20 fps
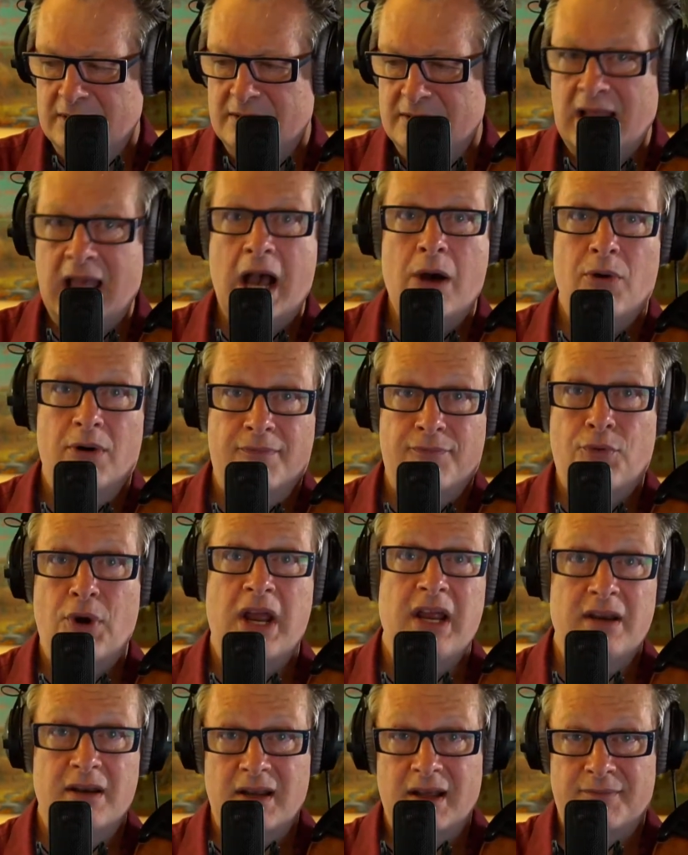now a
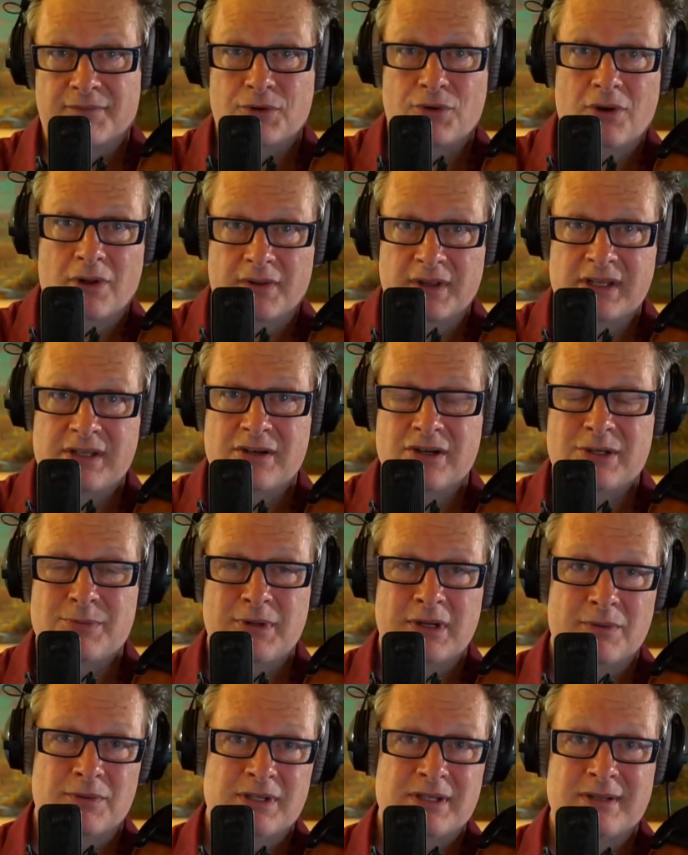friend after all these years,
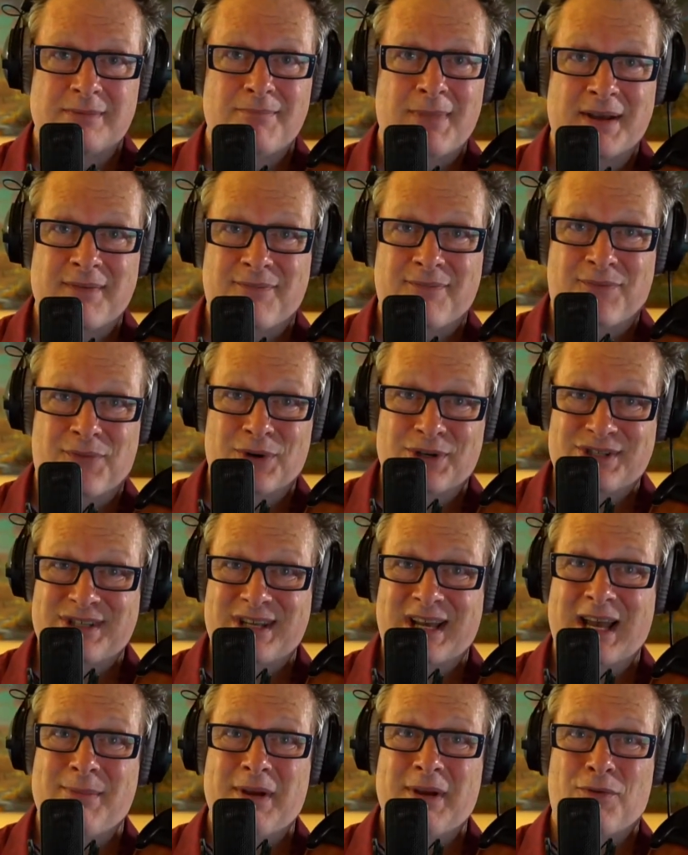but it was my first
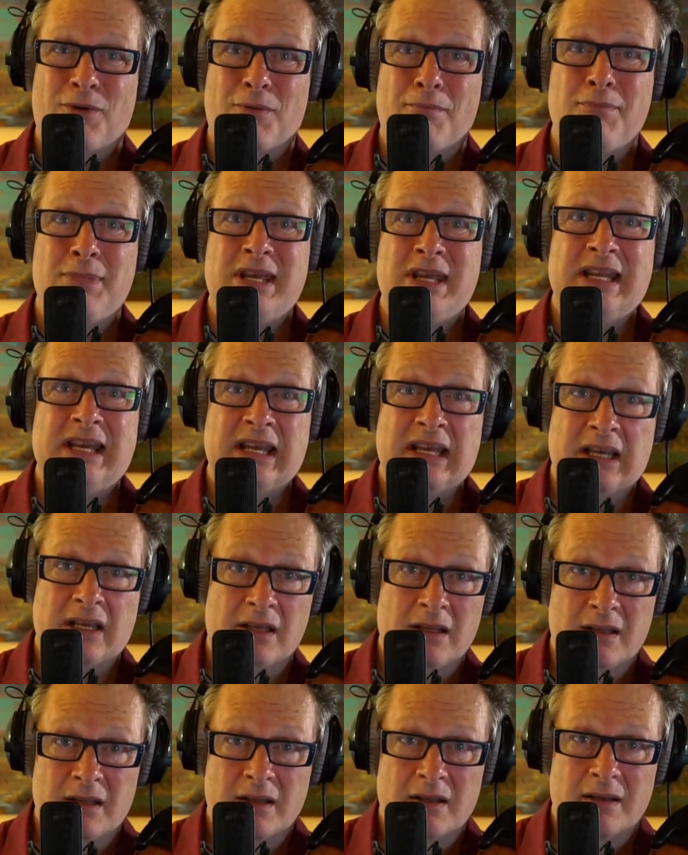time ever meeting
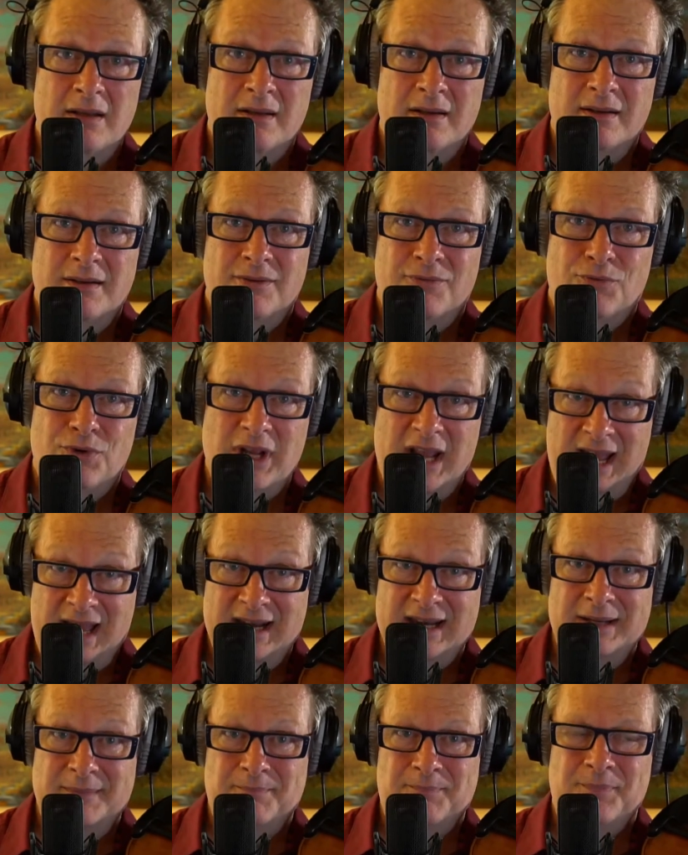
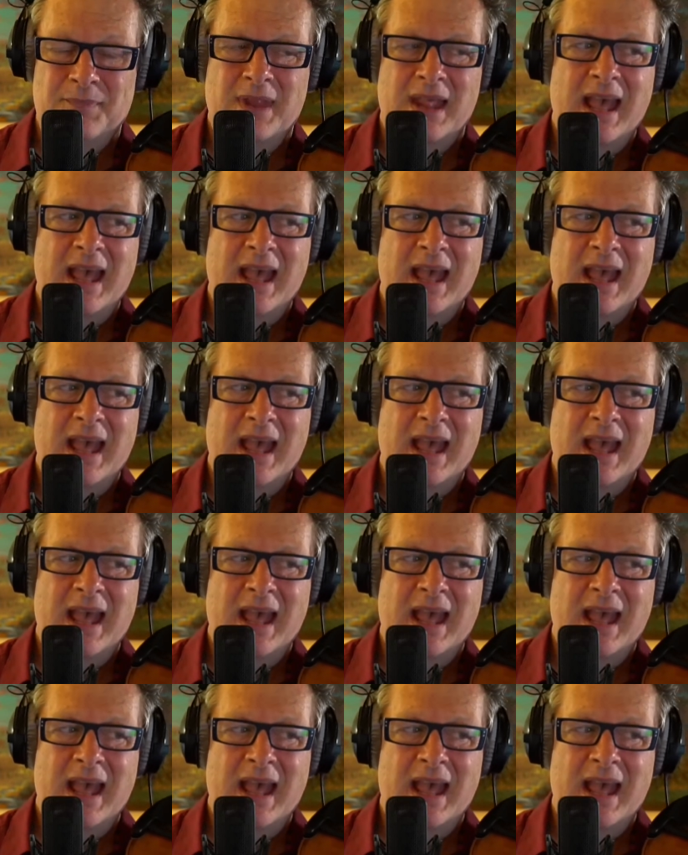Rhiannon.